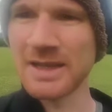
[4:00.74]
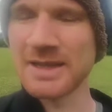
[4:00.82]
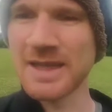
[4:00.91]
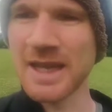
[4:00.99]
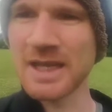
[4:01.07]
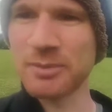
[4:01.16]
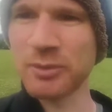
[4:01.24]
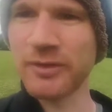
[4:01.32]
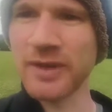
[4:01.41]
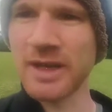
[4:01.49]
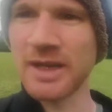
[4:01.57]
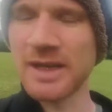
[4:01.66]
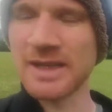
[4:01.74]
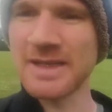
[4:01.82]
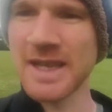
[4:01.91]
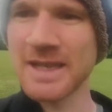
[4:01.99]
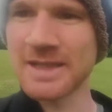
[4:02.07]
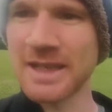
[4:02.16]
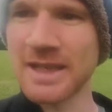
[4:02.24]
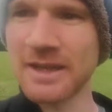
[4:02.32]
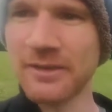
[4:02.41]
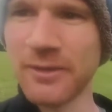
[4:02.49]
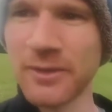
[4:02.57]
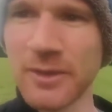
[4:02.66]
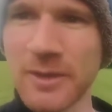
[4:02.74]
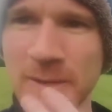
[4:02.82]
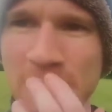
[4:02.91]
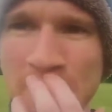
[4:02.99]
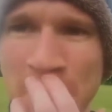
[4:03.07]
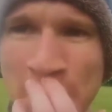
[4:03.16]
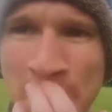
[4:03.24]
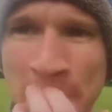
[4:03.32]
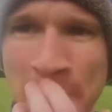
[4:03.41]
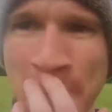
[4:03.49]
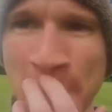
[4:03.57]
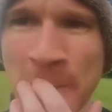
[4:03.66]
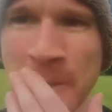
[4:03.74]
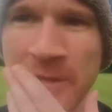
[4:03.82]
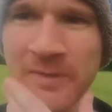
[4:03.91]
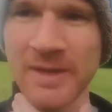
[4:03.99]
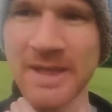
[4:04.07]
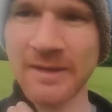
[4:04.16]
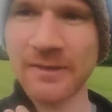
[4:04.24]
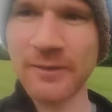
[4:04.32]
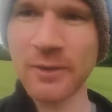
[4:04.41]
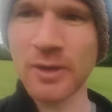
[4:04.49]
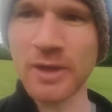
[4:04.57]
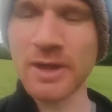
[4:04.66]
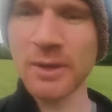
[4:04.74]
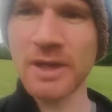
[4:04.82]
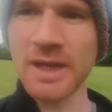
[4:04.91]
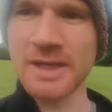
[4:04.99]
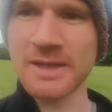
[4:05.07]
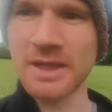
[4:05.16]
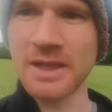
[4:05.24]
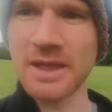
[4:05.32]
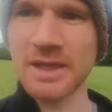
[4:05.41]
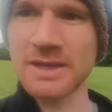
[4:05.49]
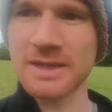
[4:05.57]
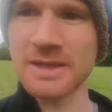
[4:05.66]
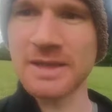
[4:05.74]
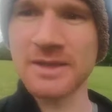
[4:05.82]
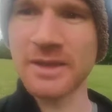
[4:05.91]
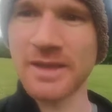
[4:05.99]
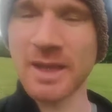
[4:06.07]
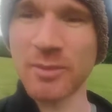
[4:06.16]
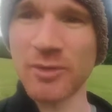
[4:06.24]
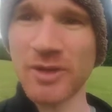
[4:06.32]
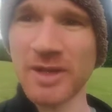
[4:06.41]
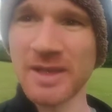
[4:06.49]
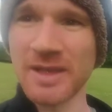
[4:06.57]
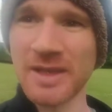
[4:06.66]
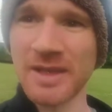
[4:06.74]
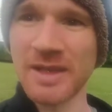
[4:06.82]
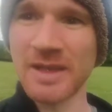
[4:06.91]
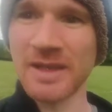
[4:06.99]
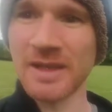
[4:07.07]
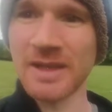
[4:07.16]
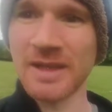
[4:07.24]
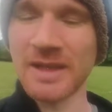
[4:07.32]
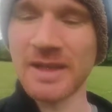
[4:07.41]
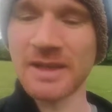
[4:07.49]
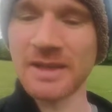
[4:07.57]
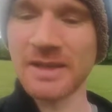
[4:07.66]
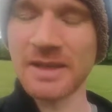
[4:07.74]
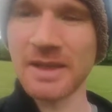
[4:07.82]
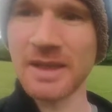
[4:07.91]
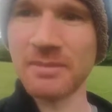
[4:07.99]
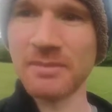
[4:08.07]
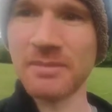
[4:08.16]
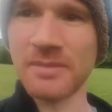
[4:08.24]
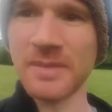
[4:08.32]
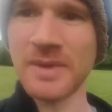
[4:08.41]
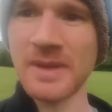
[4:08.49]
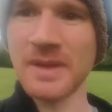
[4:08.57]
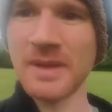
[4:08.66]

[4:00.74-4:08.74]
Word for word: and it stays and it stays like that for for for you know years and years. It's not temporary, and um,